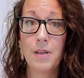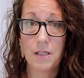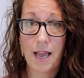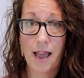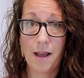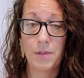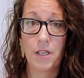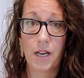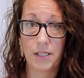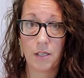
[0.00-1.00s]
Glam's
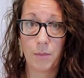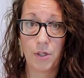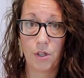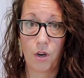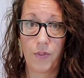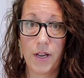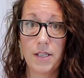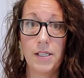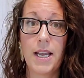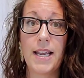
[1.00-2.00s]
customer
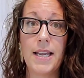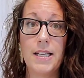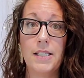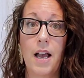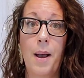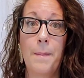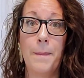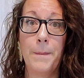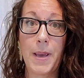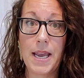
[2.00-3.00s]
service is
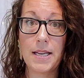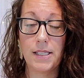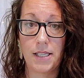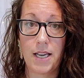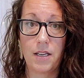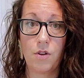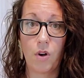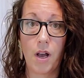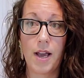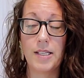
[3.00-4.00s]
amazing, you
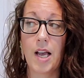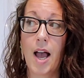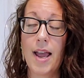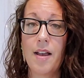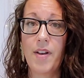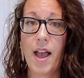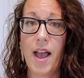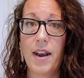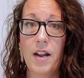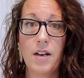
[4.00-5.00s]
guys. I have
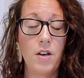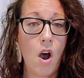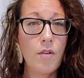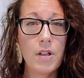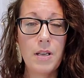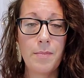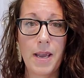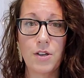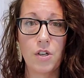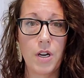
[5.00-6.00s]
had not really
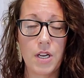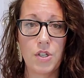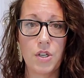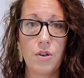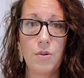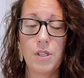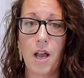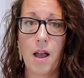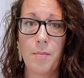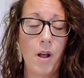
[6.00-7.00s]
major issues.
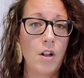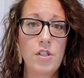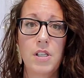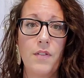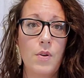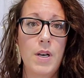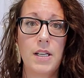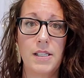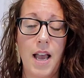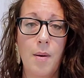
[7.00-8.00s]
I'll just give you an
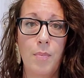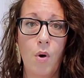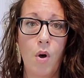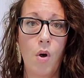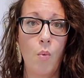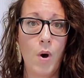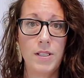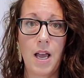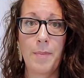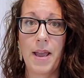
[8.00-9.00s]
example. One
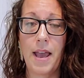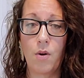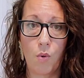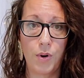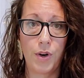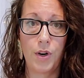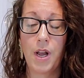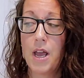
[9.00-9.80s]
time I had ordered,